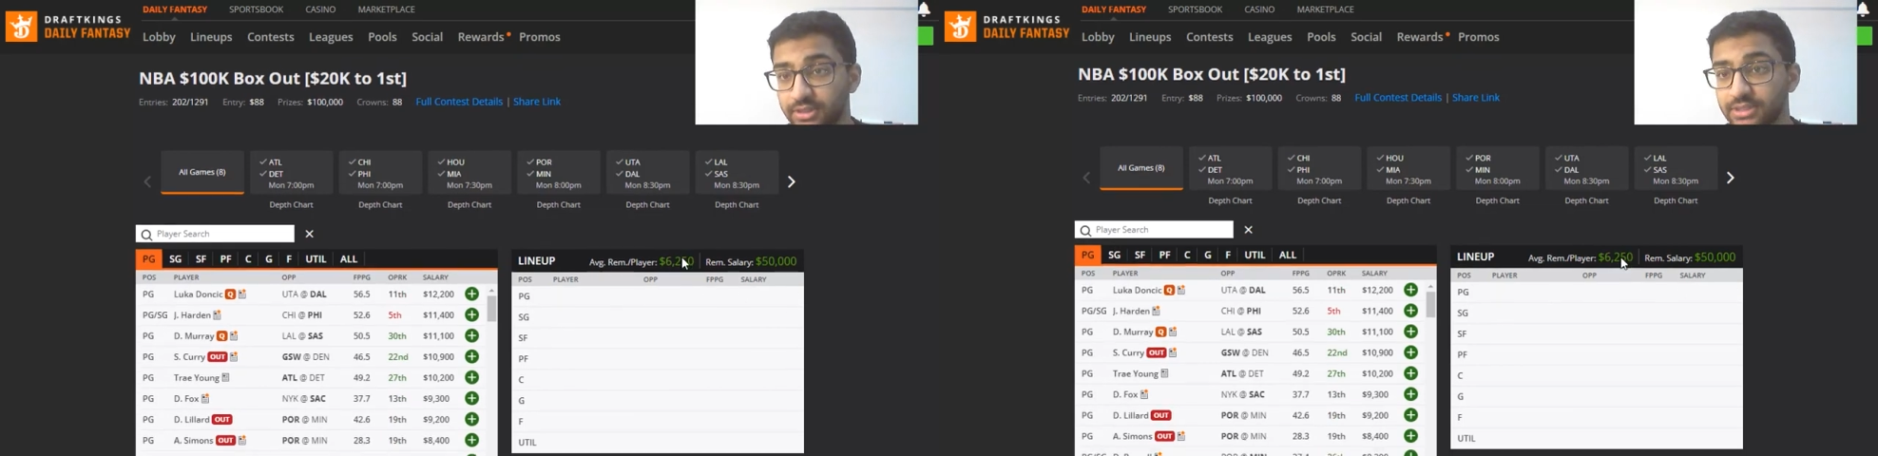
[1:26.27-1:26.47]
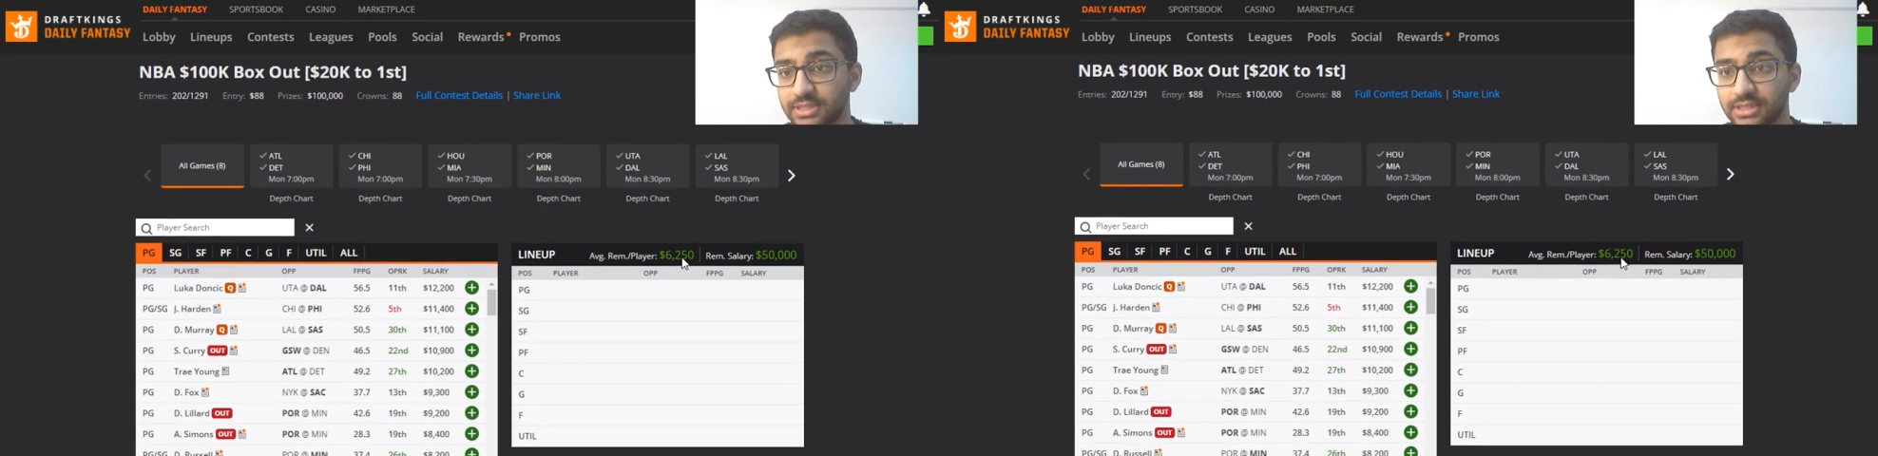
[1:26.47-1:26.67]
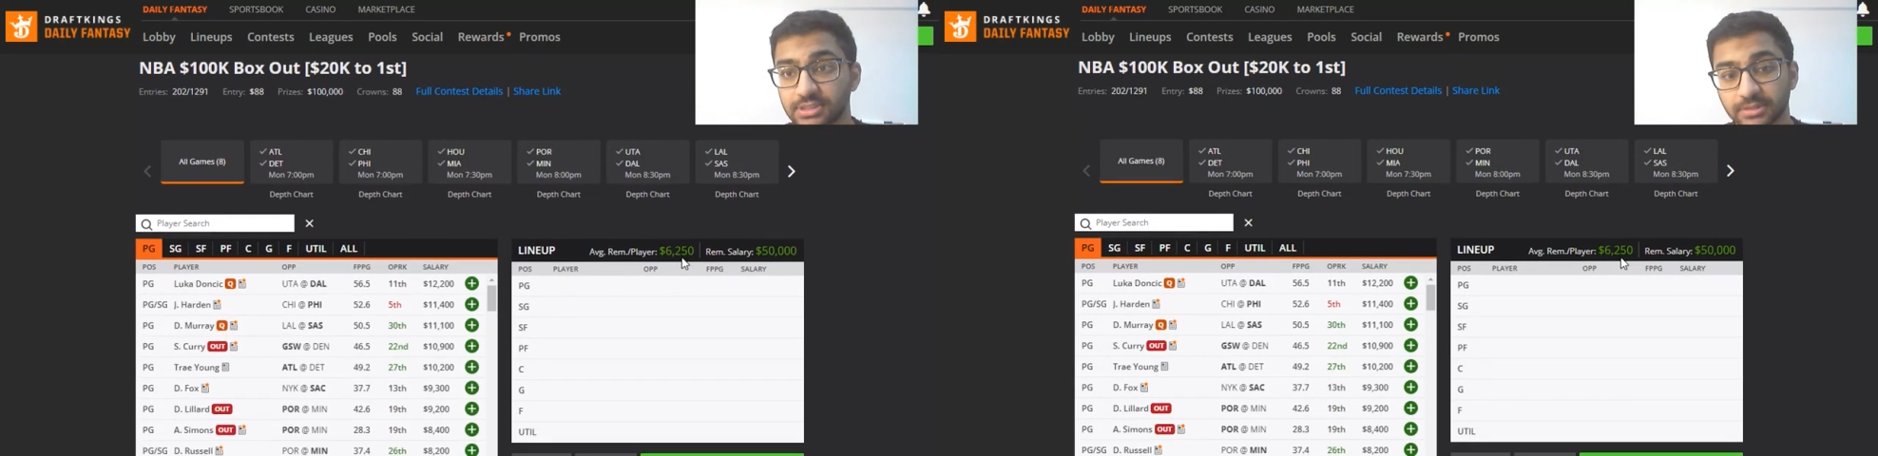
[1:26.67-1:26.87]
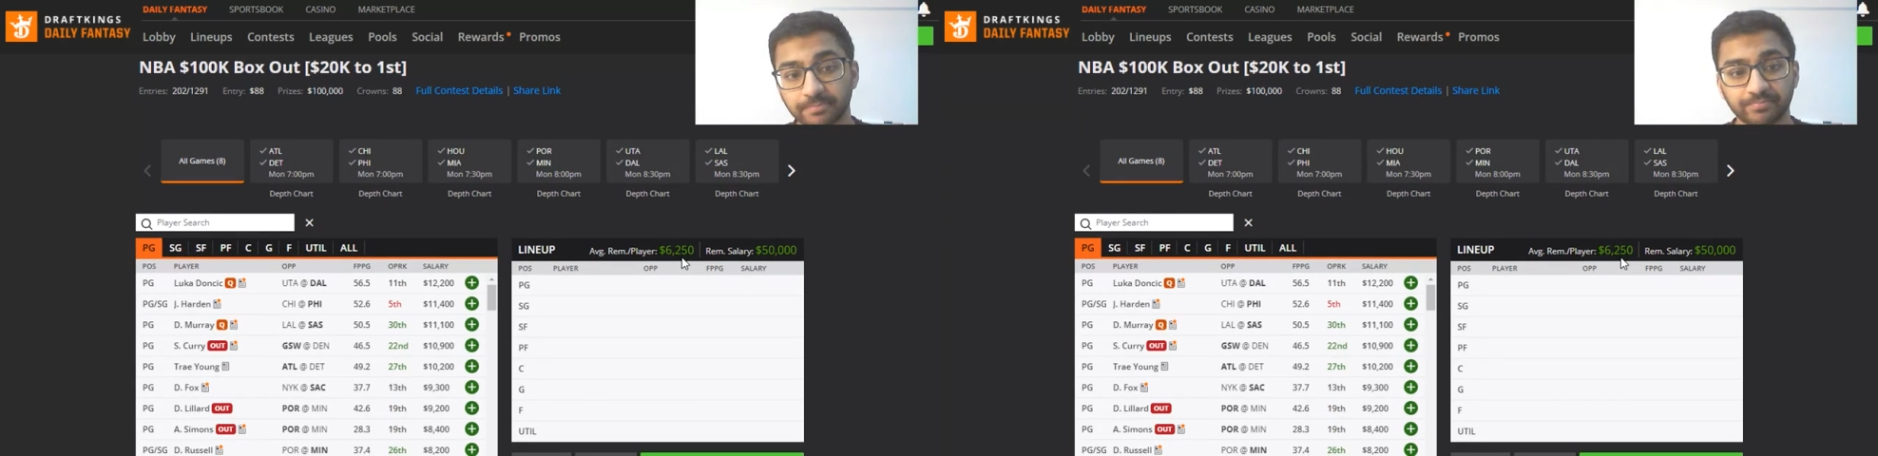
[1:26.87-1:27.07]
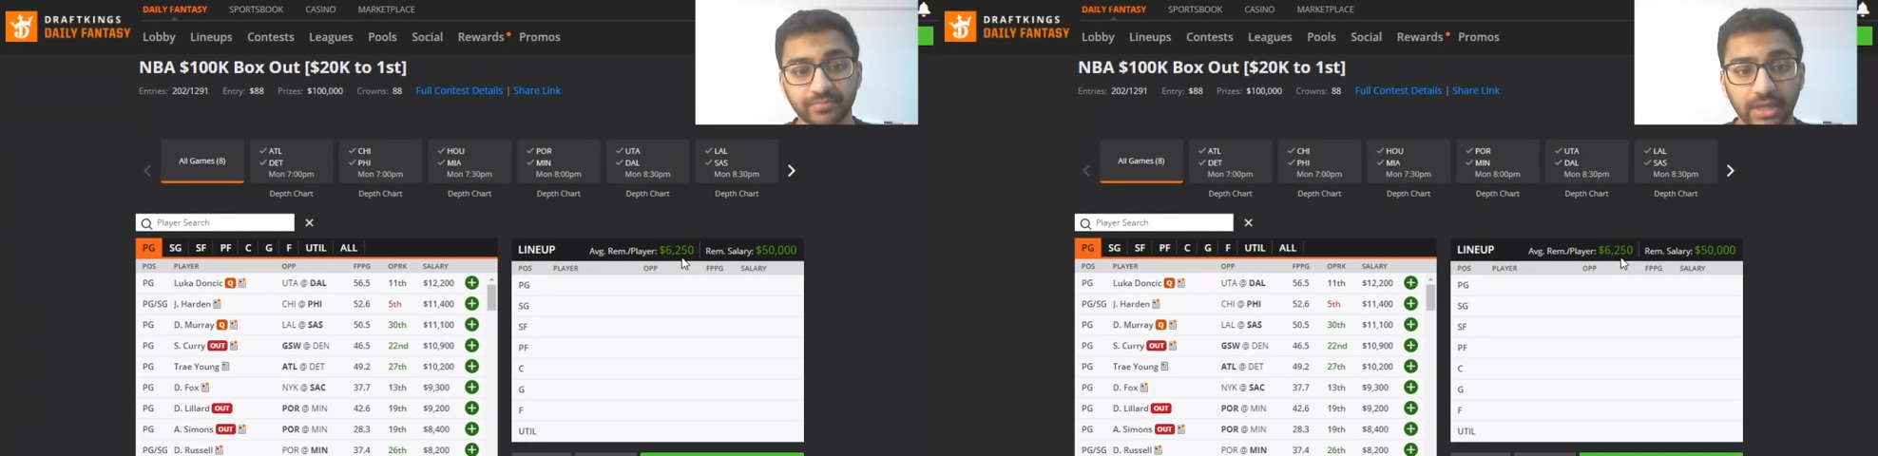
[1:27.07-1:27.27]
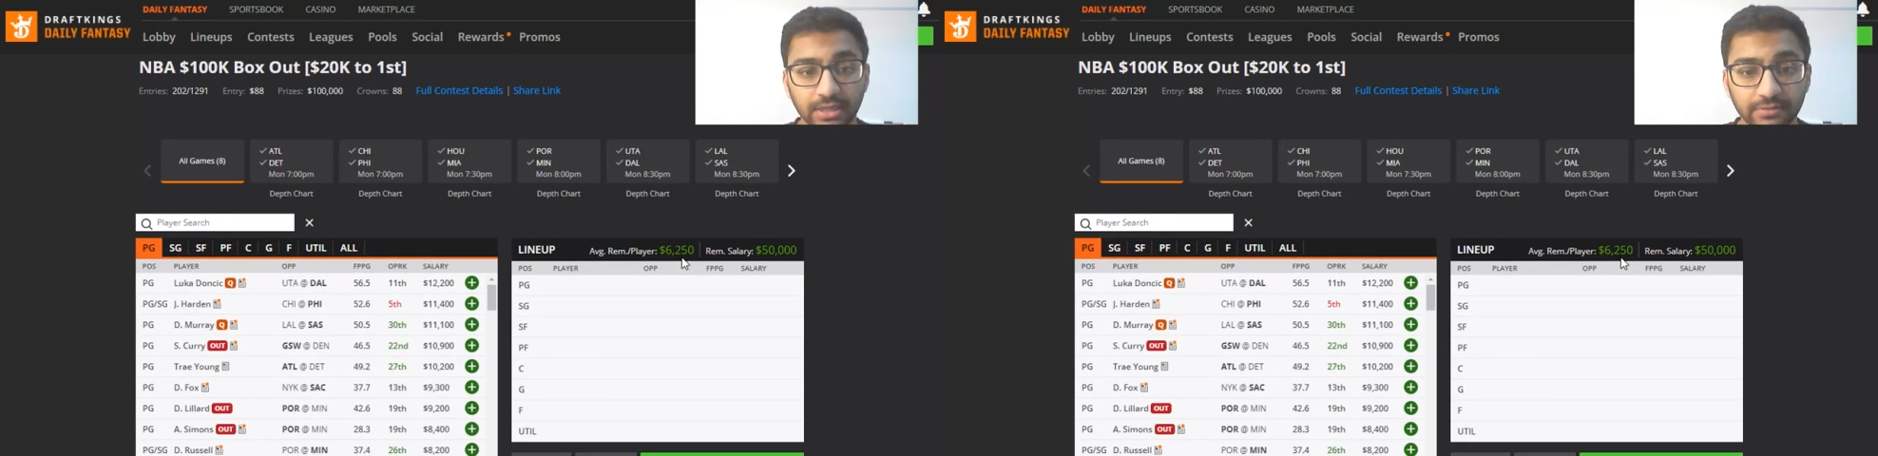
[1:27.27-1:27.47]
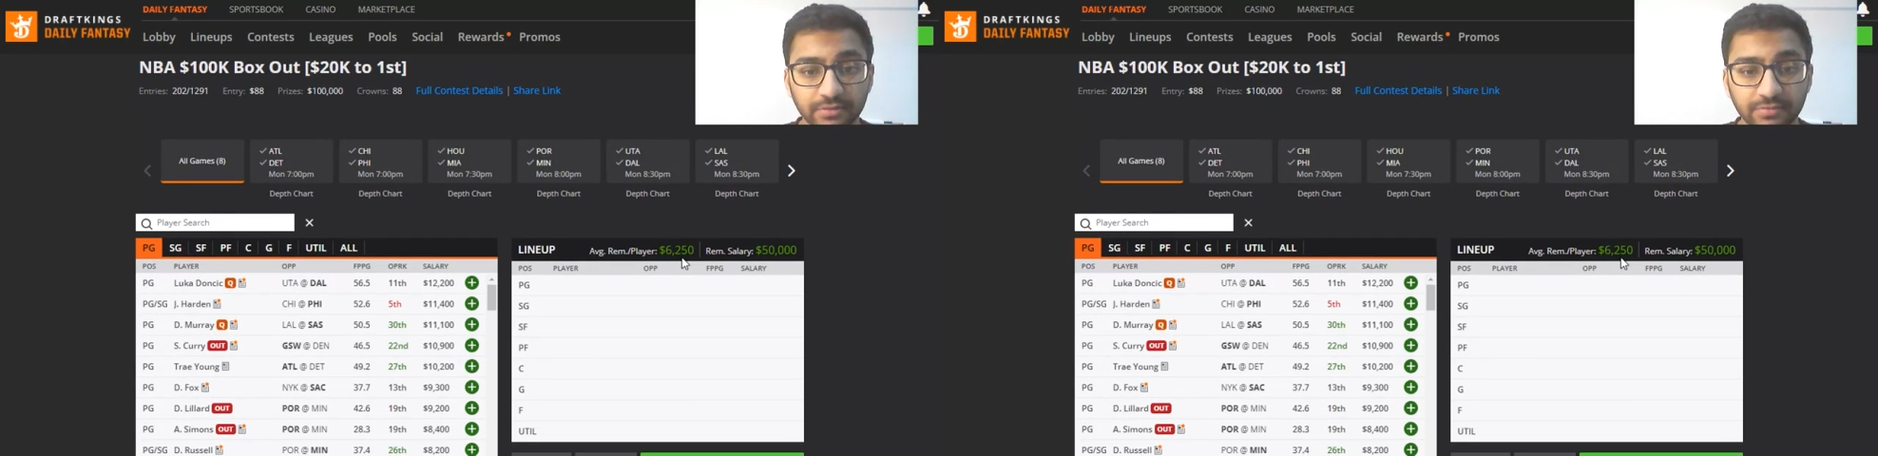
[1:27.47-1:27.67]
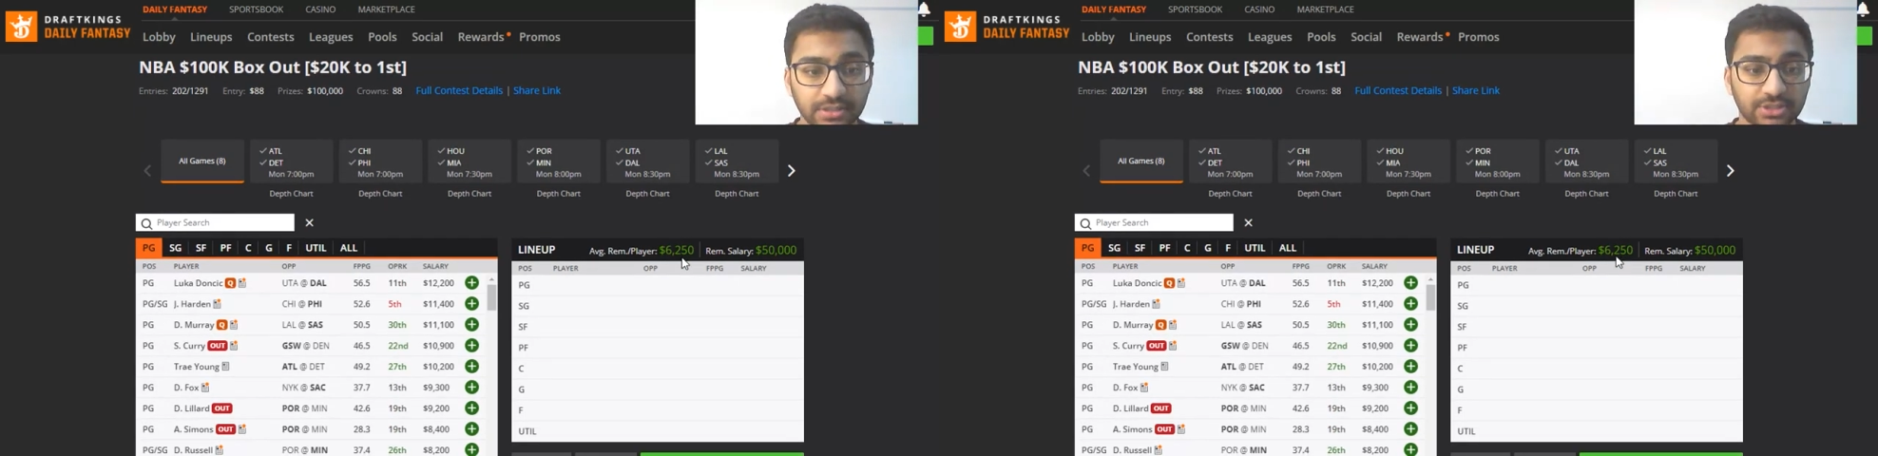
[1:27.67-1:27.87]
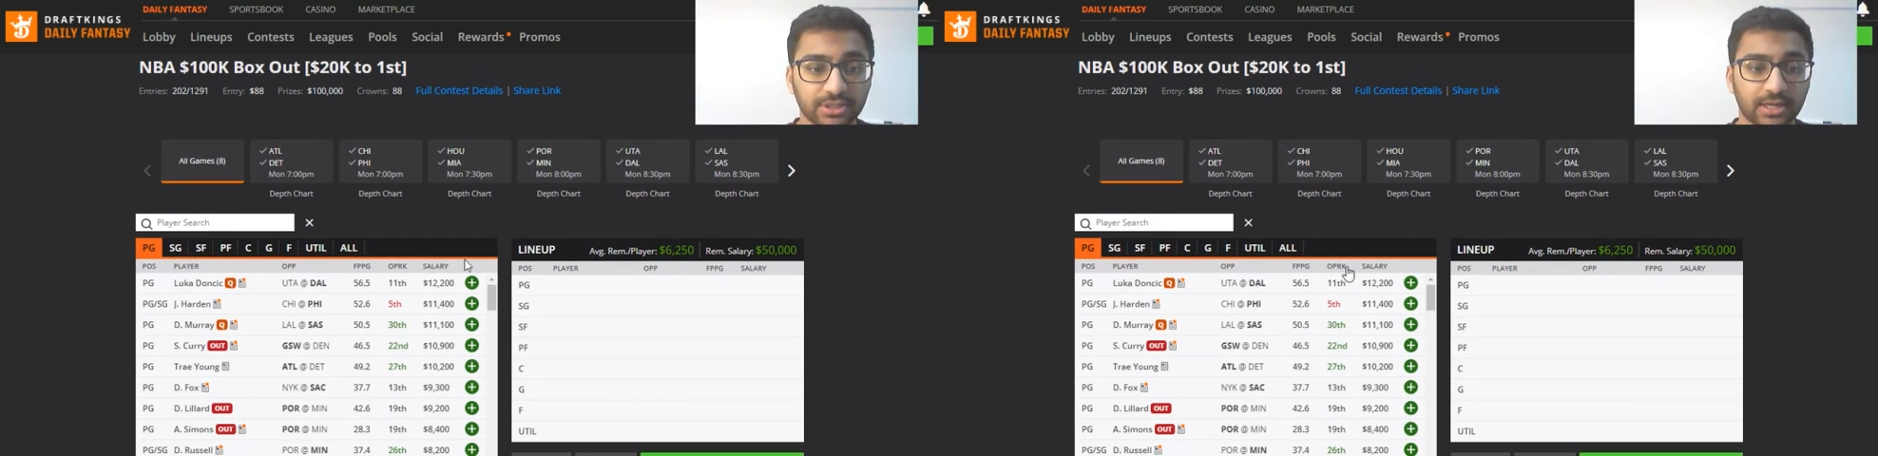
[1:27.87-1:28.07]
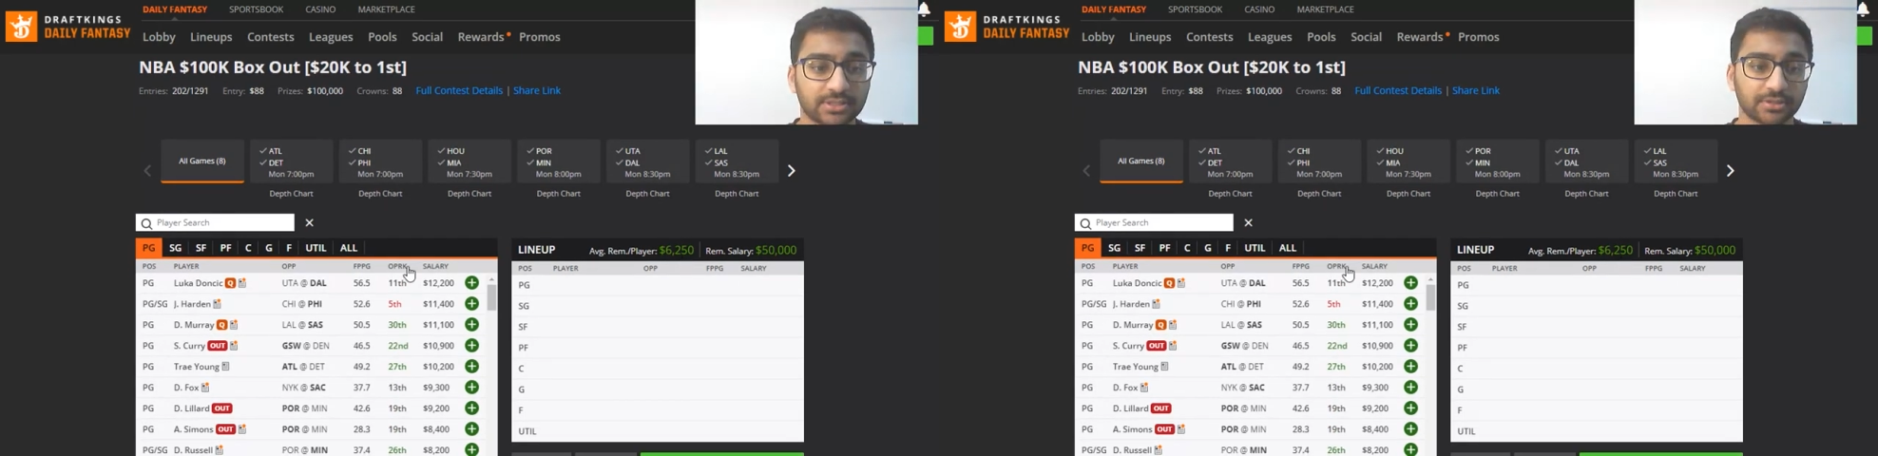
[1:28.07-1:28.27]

needs his 10 to 15 shots.